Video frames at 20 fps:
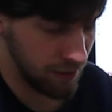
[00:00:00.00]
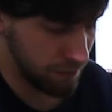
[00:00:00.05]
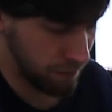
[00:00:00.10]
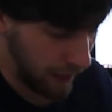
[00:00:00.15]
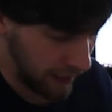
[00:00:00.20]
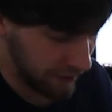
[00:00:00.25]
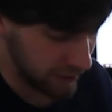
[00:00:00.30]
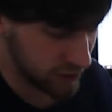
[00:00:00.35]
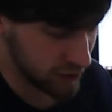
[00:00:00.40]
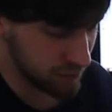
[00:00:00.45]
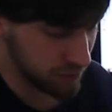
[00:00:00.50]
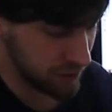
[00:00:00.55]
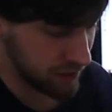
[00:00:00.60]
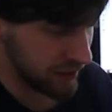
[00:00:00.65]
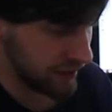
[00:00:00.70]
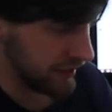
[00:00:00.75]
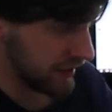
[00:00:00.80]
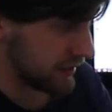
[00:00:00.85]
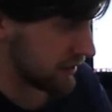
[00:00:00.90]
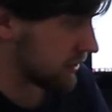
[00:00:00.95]
power
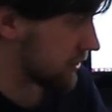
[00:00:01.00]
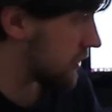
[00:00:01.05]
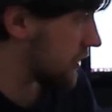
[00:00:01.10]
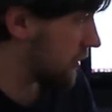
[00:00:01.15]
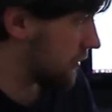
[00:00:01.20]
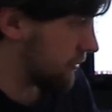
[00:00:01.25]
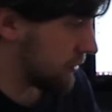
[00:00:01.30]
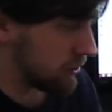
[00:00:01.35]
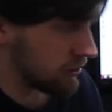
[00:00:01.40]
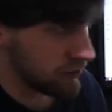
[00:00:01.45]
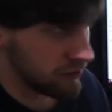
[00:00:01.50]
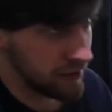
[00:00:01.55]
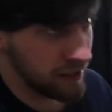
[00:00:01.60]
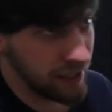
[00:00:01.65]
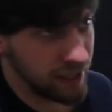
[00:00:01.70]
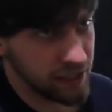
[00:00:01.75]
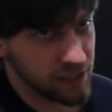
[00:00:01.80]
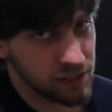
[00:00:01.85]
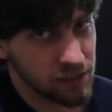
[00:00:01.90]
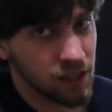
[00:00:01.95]
supply and that's a Silverstone
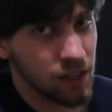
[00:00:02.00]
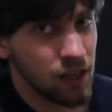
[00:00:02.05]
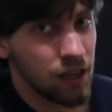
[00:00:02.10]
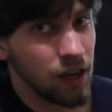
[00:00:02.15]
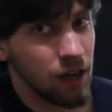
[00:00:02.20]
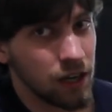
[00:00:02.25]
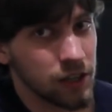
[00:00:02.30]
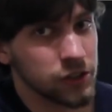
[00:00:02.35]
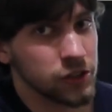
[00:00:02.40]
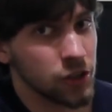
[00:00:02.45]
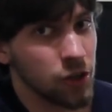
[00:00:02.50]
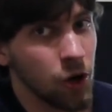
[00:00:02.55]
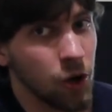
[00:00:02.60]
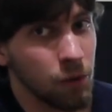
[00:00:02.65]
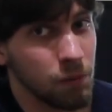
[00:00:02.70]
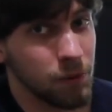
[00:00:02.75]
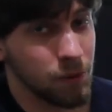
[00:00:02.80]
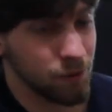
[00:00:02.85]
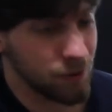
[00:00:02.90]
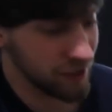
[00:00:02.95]
case, I sure
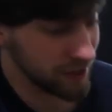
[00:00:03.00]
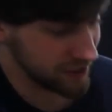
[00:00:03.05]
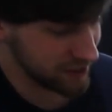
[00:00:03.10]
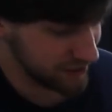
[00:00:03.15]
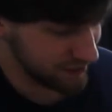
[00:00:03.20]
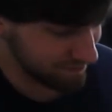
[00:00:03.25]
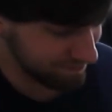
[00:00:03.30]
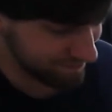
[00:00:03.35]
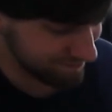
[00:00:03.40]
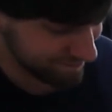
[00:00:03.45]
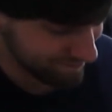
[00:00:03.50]
hope it works.